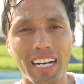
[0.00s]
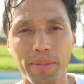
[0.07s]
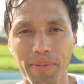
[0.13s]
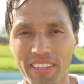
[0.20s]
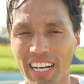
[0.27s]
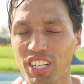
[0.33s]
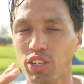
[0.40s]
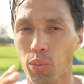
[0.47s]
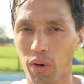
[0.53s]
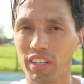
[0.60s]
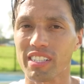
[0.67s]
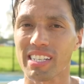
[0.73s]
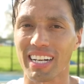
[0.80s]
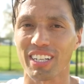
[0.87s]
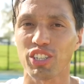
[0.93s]
Smith actually
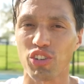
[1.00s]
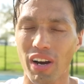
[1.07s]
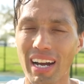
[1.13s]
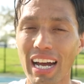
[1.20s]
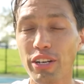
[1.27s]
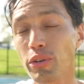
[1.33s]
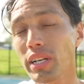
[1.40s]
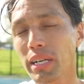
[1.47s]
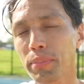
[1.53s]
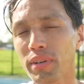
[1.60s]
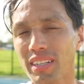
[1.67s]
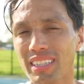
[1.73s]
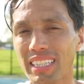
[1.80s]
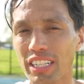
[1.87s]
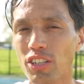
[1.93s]
worked second try. I do need to put
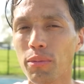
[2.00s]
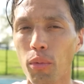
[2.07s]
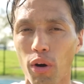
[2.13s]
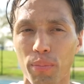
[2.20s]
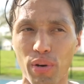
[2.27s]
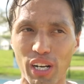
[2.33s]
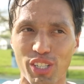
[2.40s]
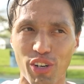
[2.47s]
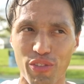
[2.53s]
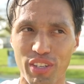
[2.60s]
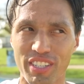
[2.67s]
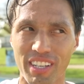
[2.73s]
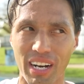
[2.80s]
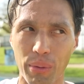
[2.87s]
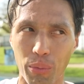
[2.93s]
a little more pressure on
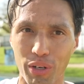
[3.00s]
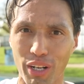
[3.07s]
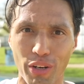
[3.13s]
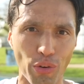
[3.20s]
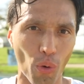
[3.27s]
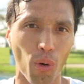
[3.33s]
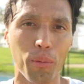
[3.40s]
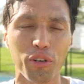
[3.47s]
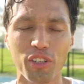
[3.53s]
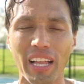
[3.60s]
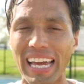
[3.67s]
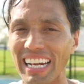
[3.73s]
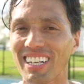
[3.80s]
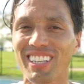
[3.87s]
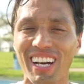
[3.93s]
this than I would a normal
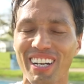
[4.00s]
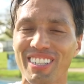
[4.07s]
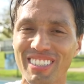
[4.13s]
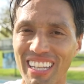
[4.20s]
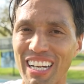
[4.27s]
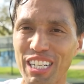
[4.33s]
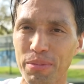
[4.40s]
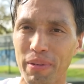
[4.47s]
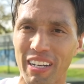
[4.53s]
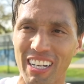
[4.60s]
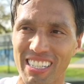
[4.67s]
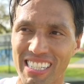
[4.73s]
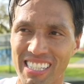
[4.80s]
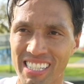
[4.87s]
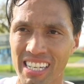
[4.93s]
angle iron ledge
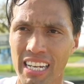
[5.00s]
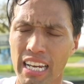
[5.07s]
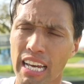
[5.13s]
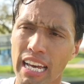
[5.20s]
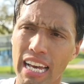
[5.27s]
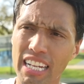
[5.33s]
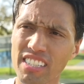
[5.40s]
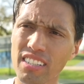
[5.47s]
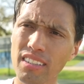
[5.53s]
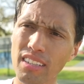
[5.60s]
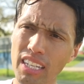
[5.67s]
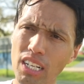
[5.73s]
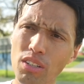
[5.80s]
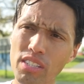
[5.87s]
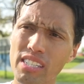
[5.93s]
because it's a
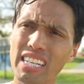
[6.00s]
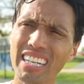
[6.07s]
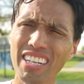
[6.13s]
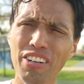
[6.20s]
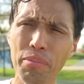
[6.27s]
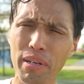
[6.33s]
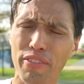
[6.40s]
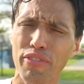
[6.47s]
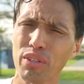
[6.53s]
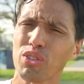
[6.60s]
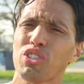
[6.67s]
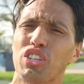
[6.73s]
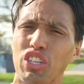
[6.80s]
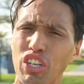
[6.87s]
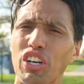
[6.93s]
little stickier, but it
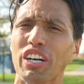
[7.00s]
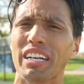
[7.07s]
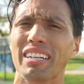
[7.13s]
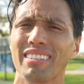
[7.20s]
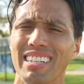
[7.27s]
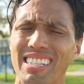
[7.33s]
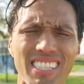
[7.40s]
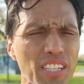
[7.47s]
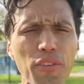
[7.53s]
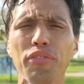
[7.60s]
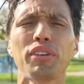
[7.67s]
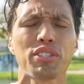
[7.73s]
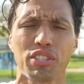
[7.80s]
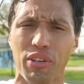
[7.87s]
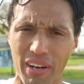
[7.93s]
feels good. It still
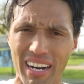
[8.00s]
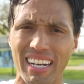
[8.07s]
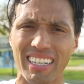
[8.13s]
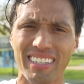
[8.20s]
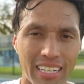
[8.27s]
feels great.